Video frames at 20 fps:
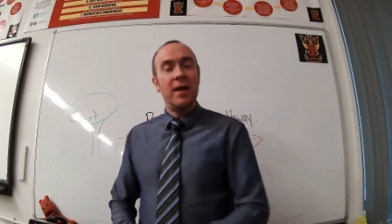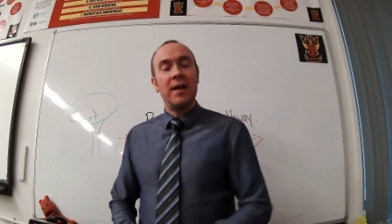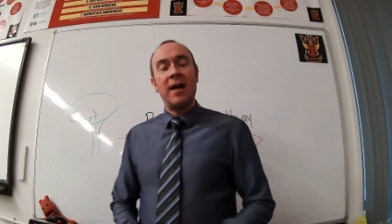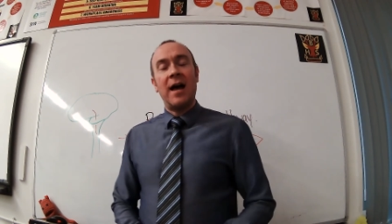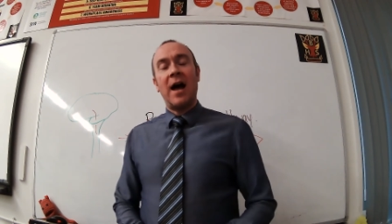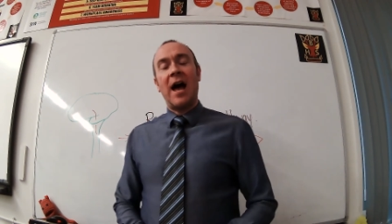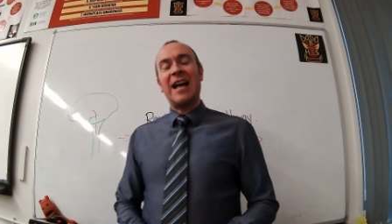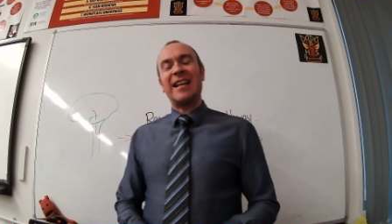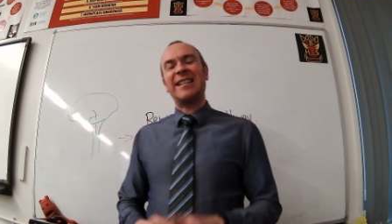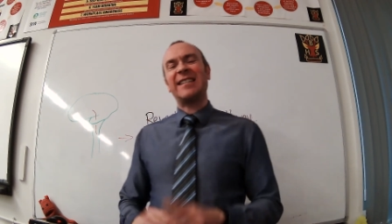
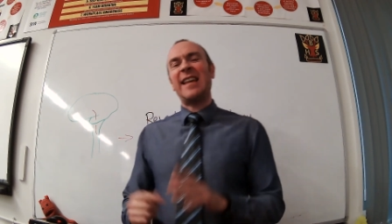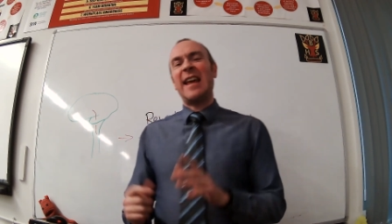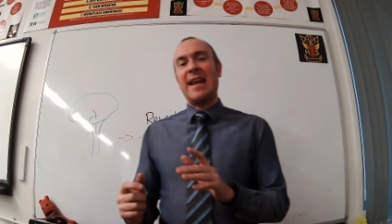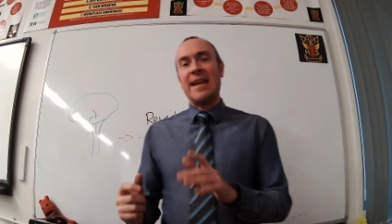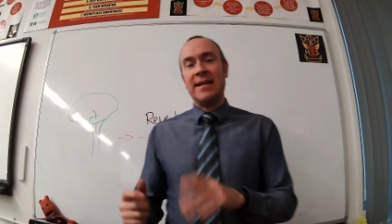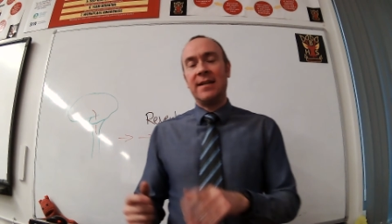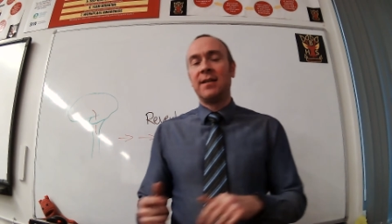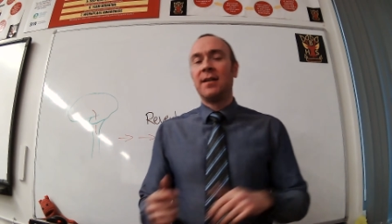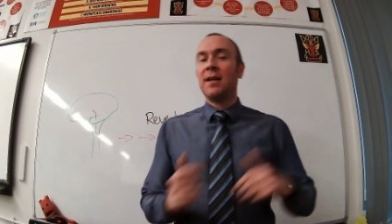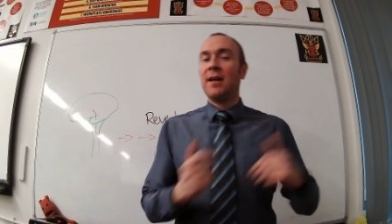
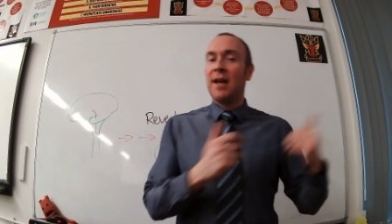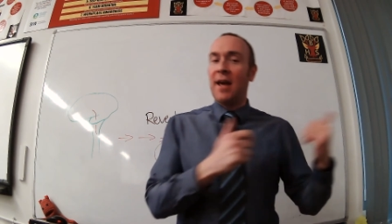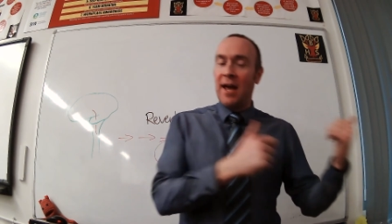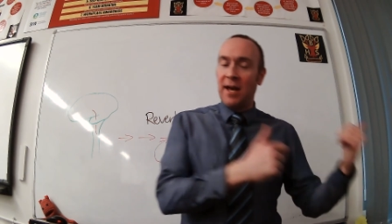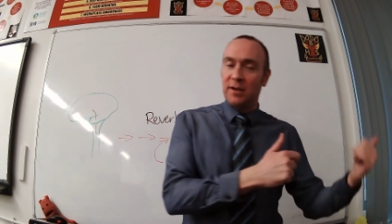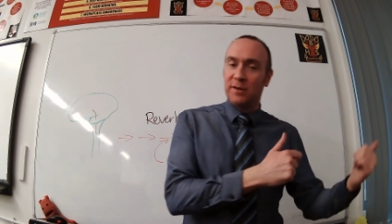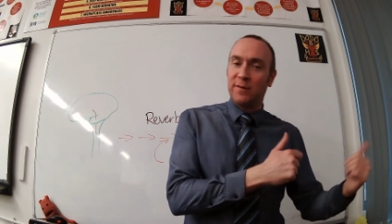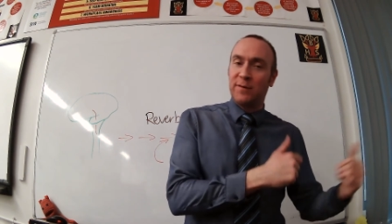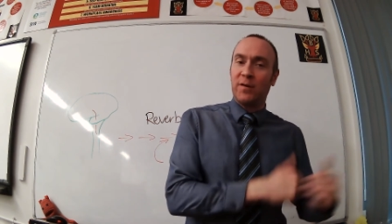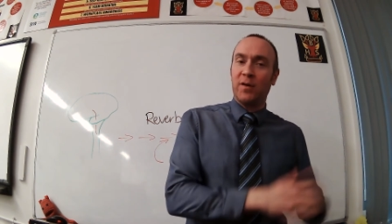aside
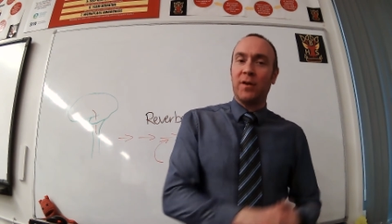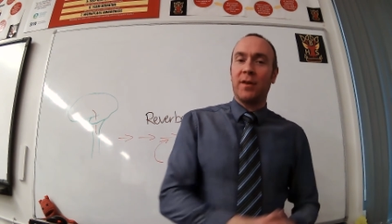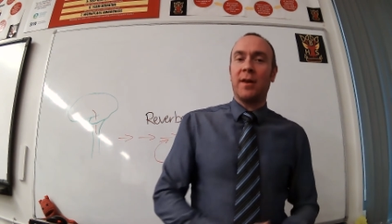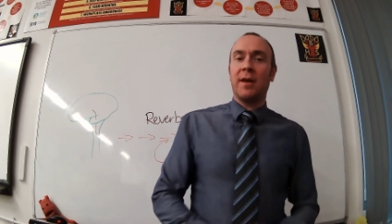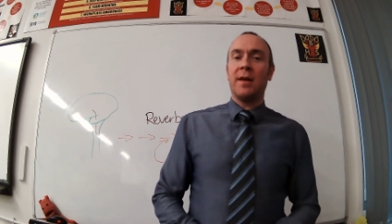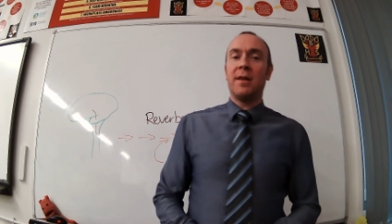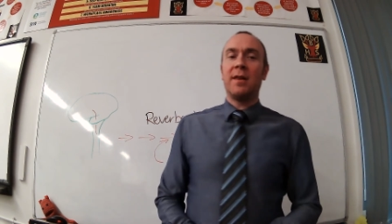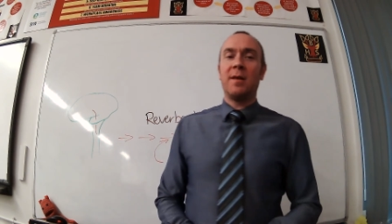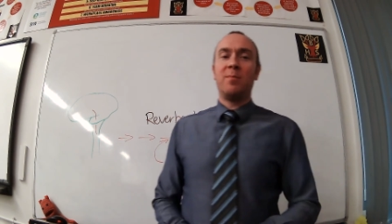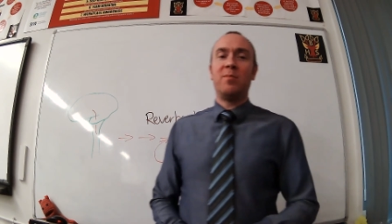is for
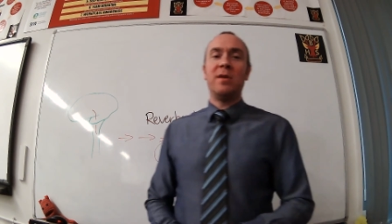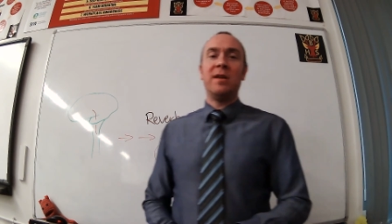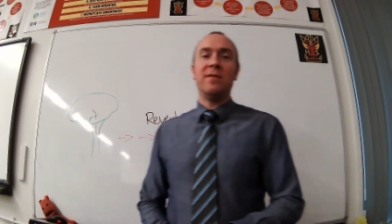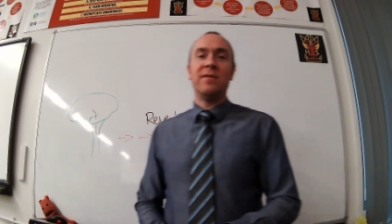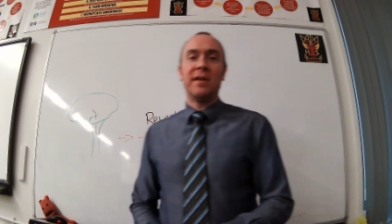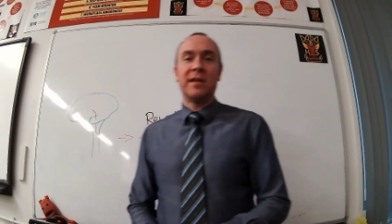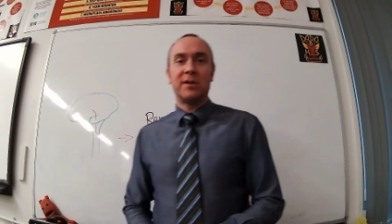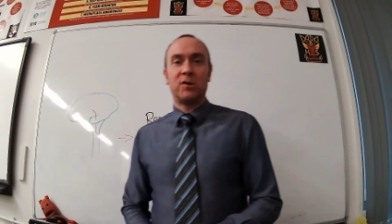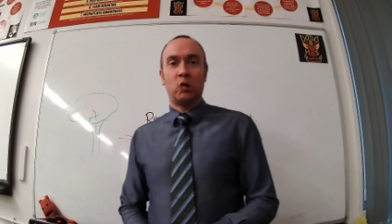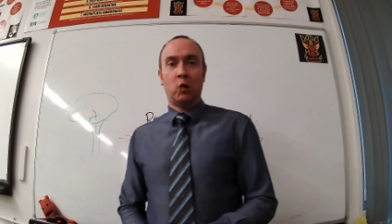the
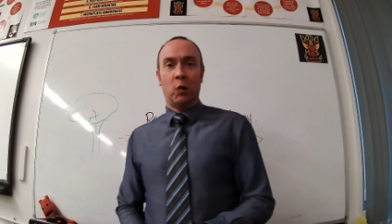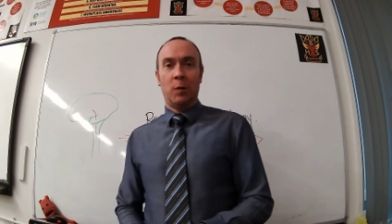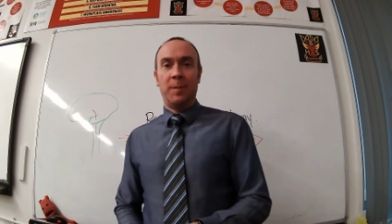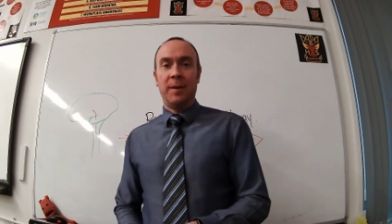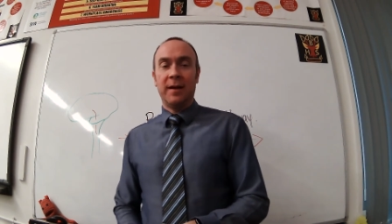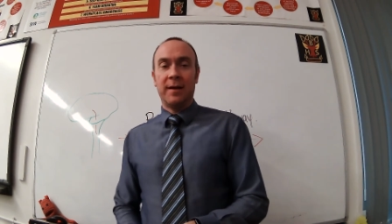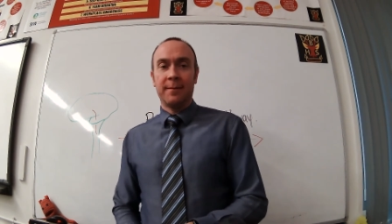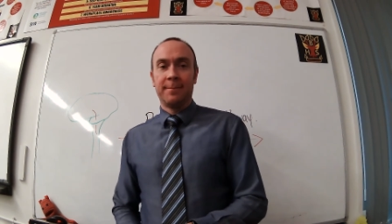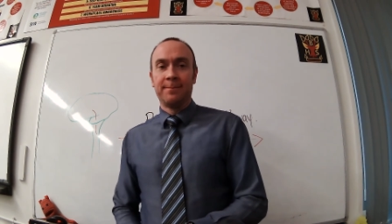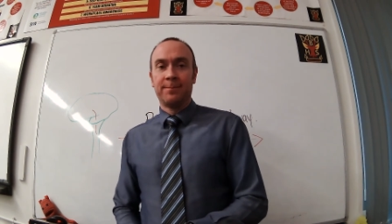previous
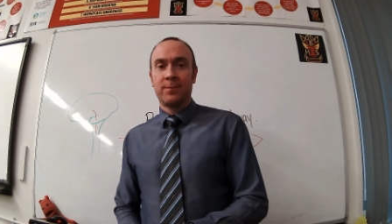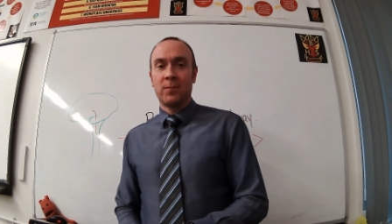topic.